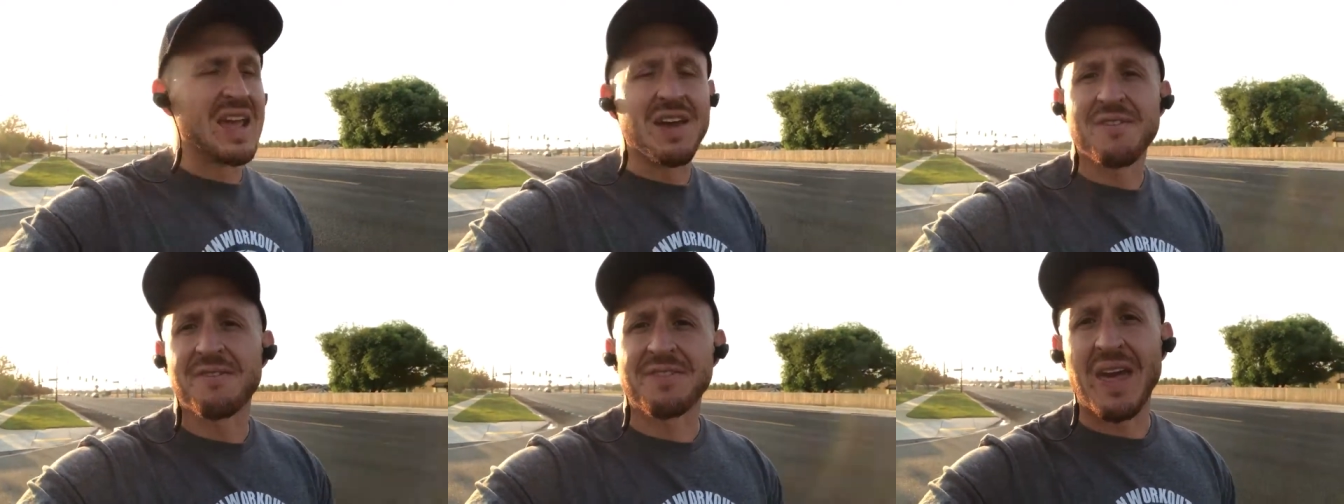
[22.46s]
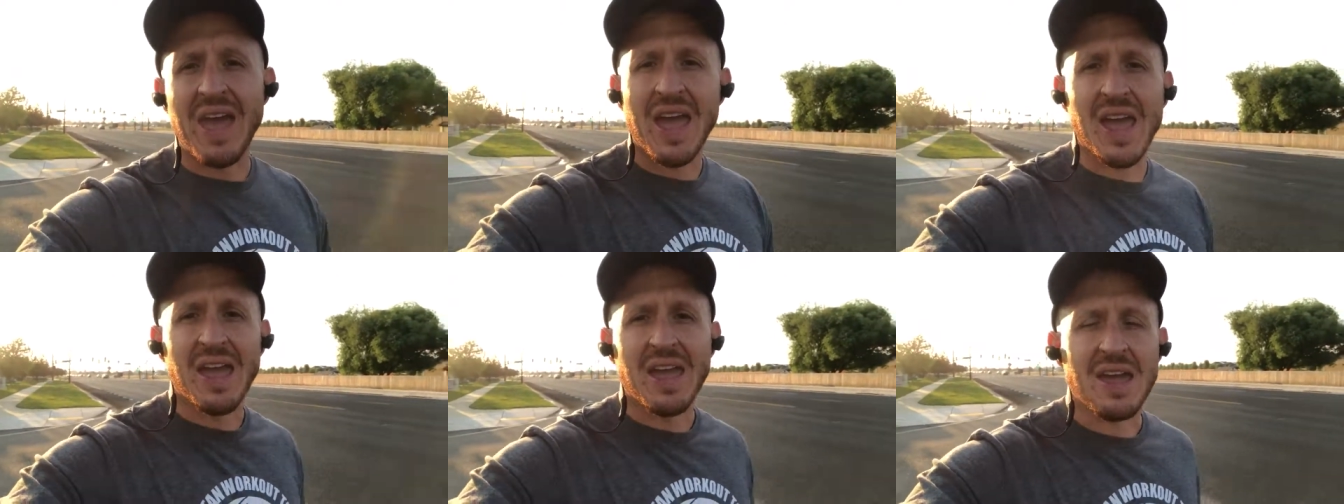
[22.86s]
If
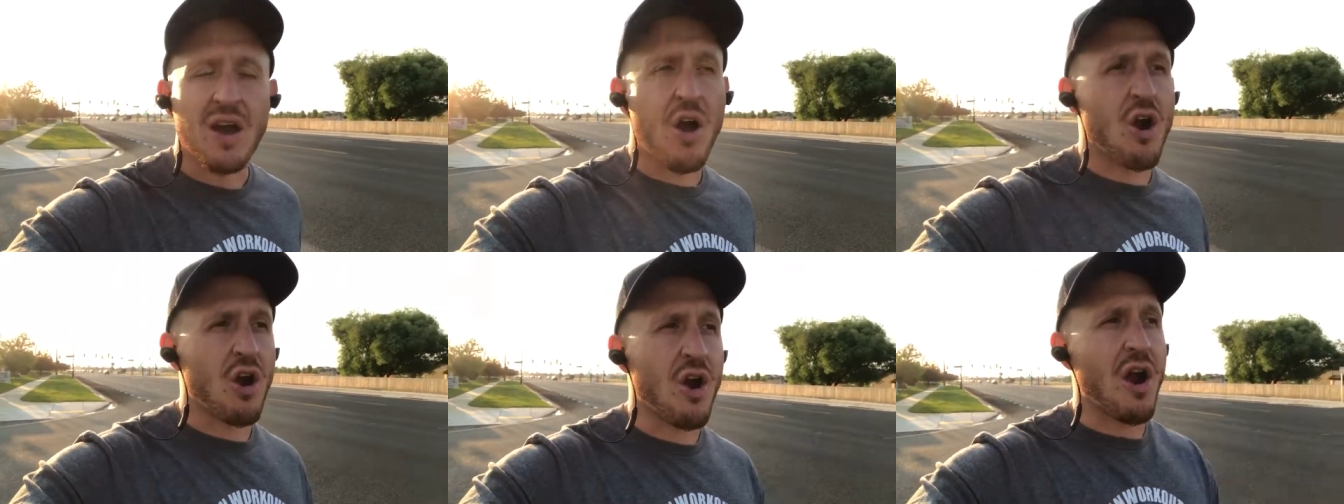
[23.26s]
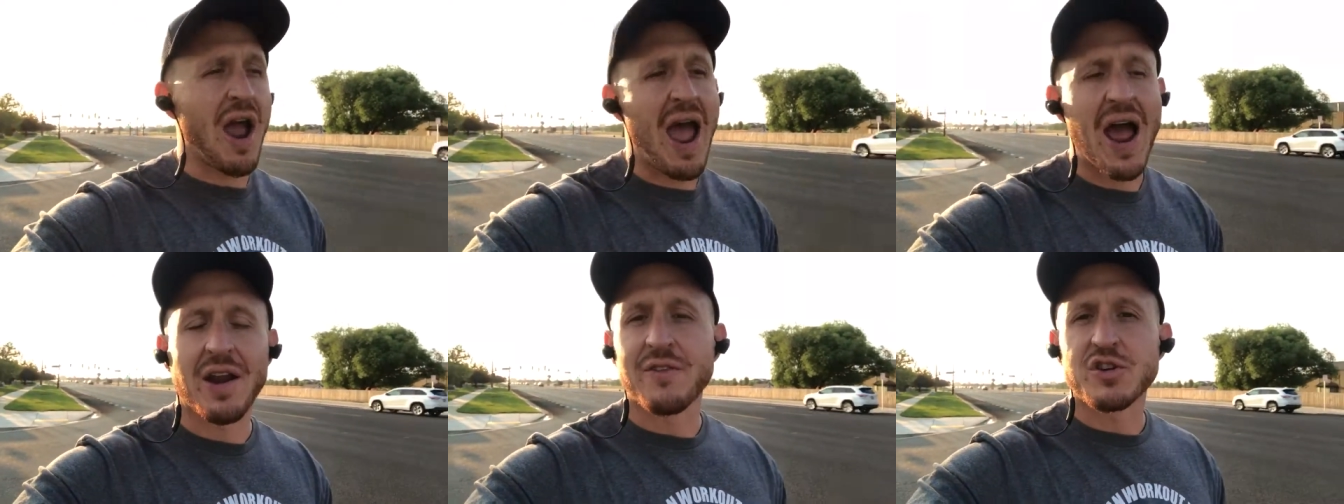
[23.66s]
they are
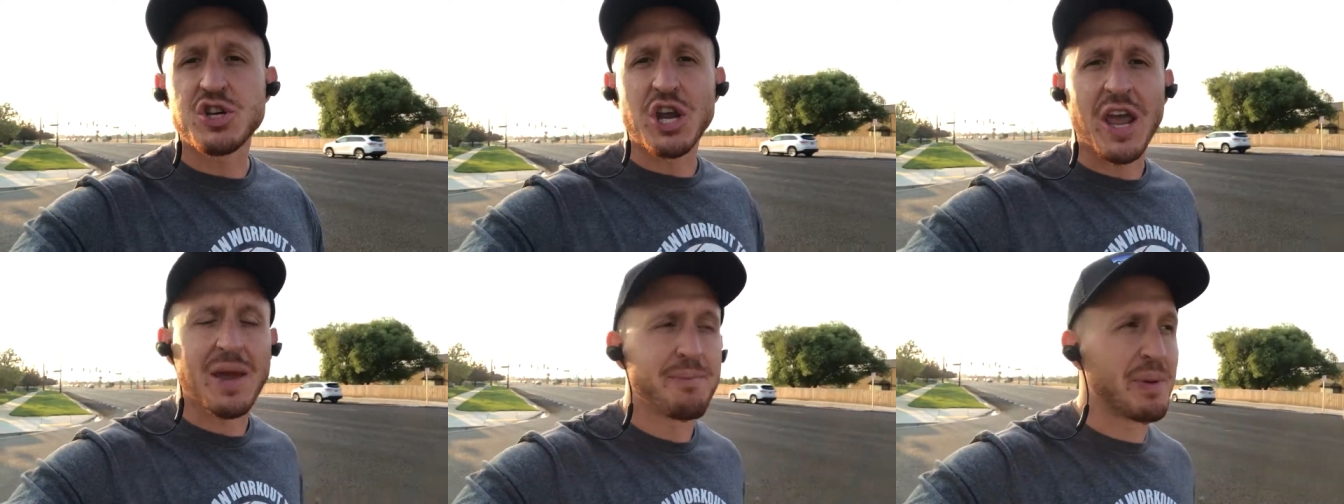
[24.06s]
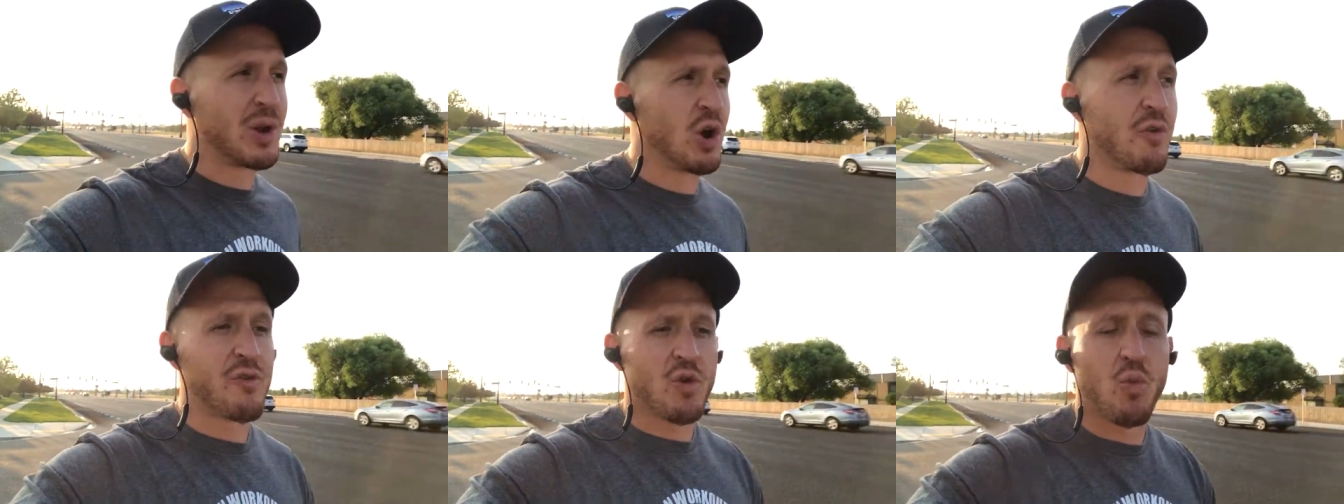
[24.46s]
out of shape and
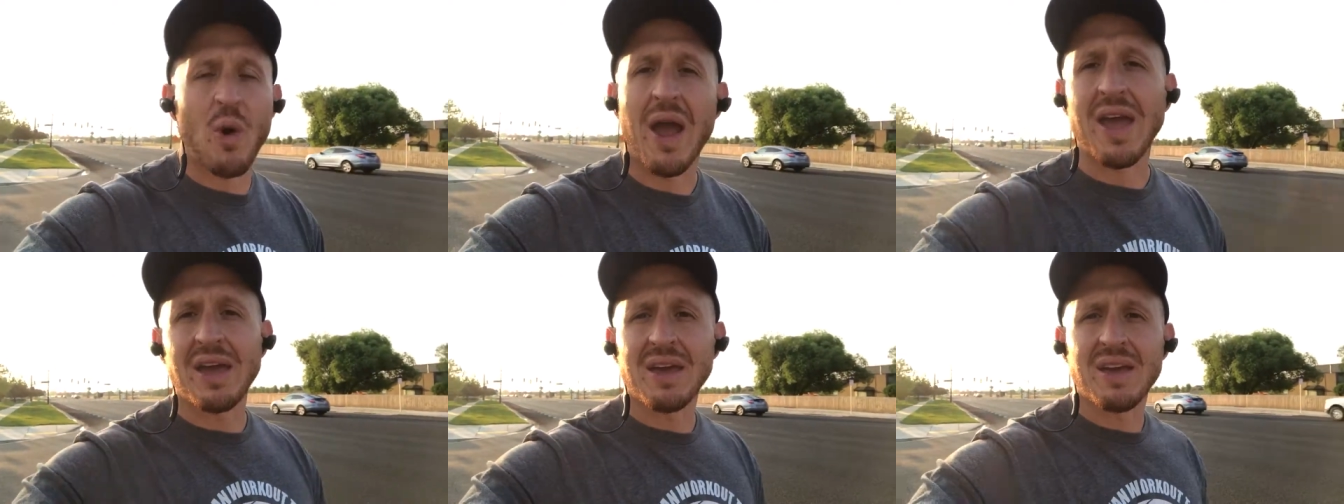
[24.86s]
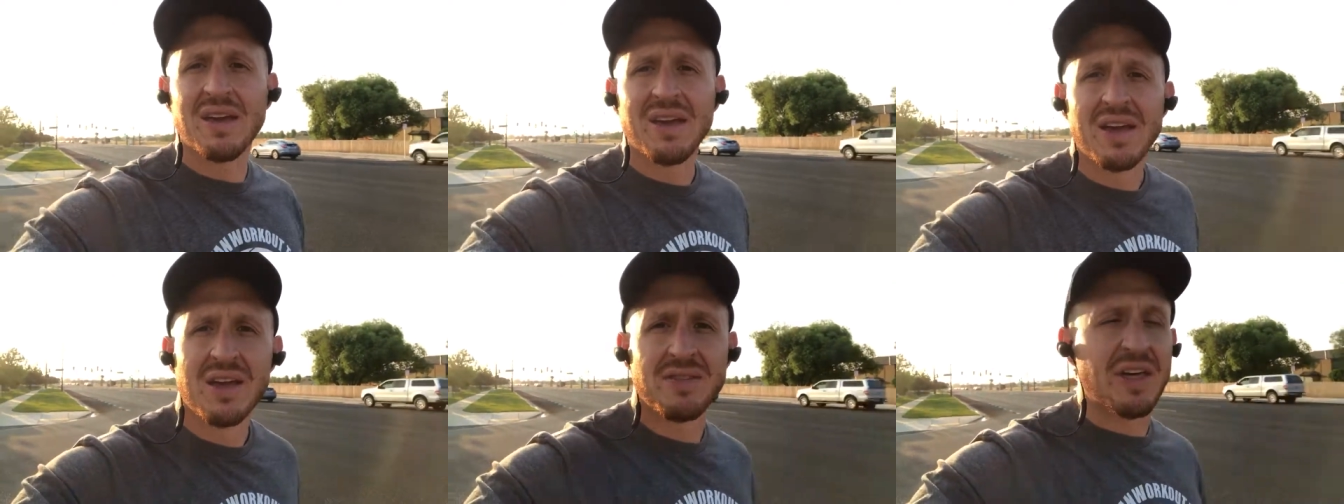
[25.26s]
overweight,
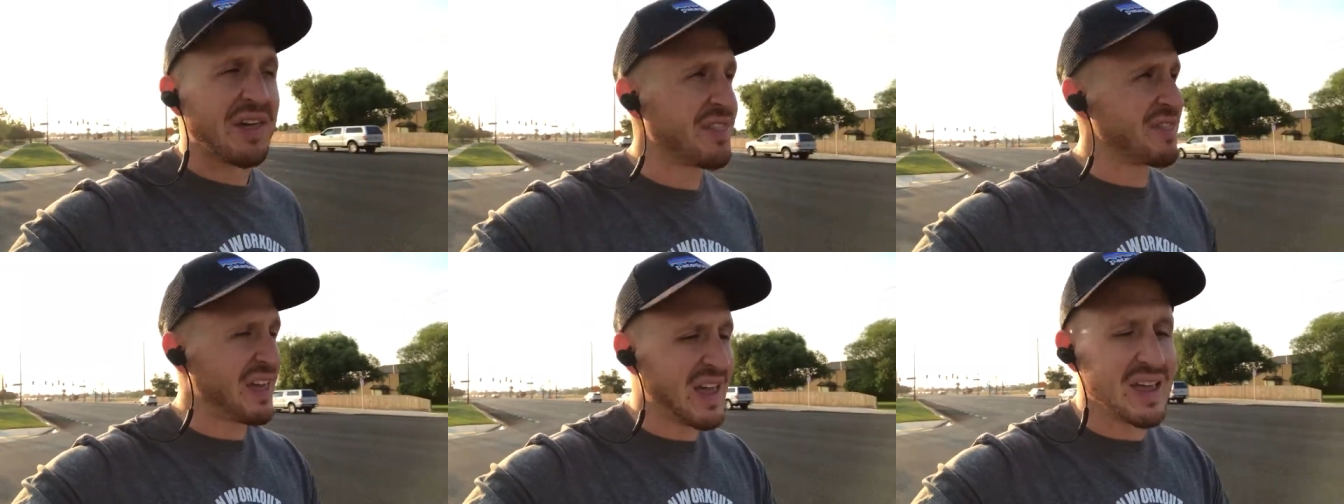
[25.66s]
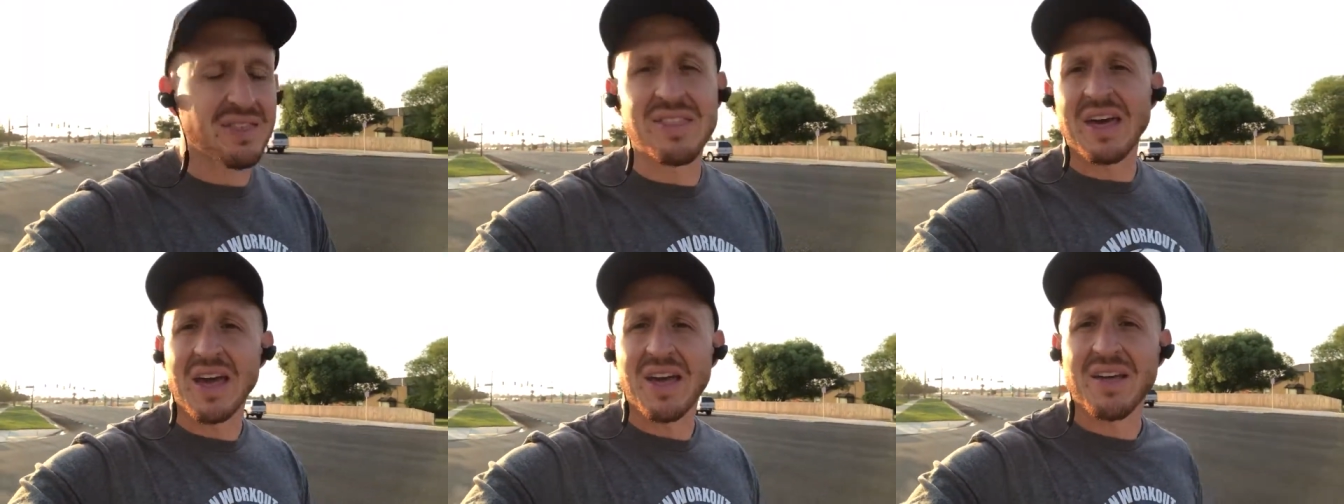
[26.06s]
they think
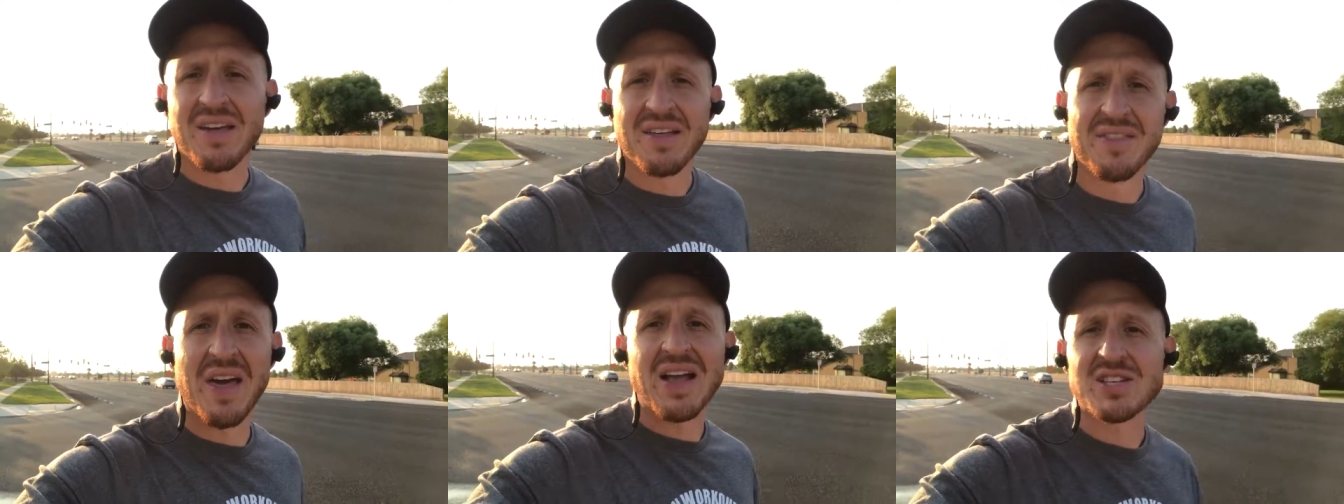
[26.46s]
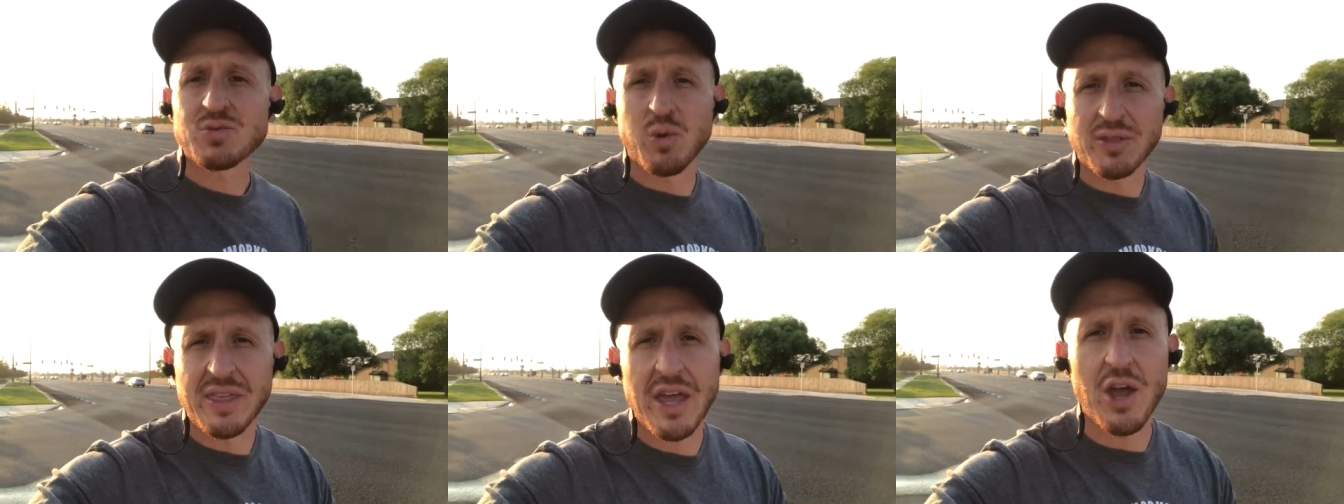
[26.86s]
that that's
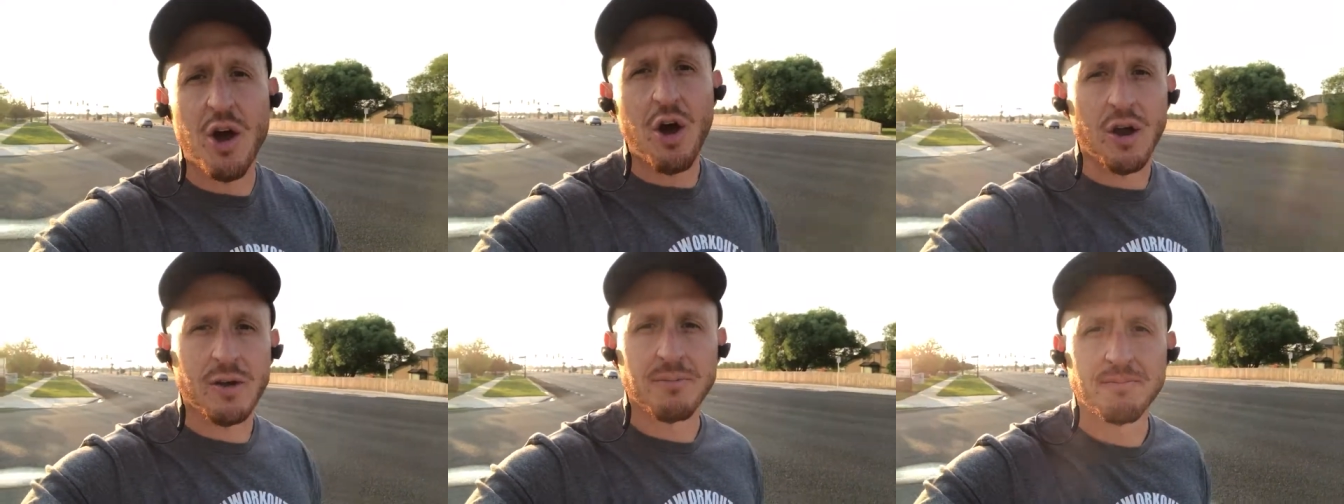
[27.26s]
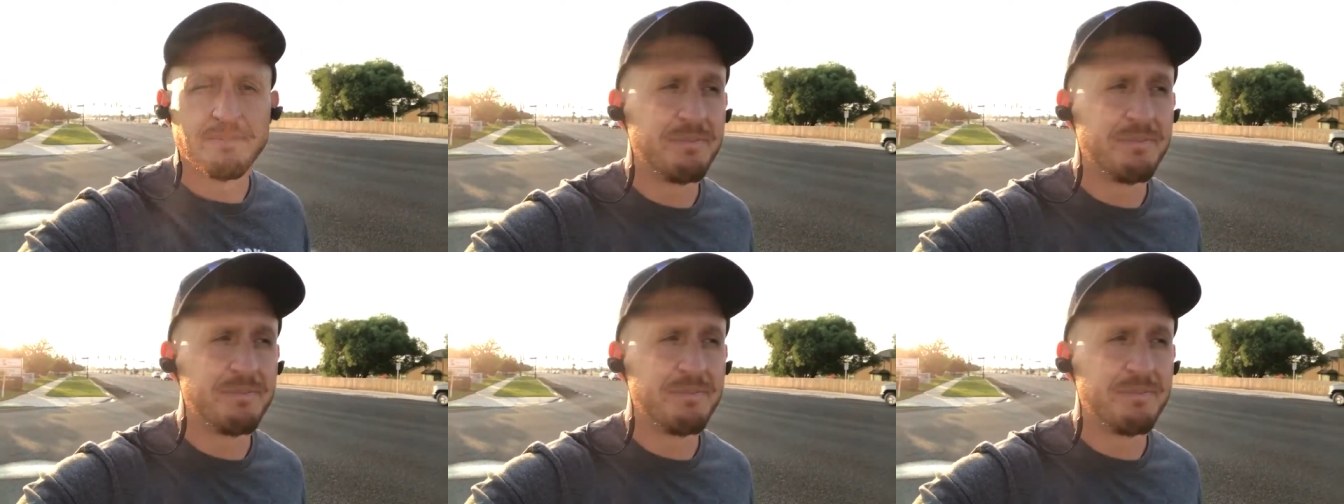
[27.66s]
what they are.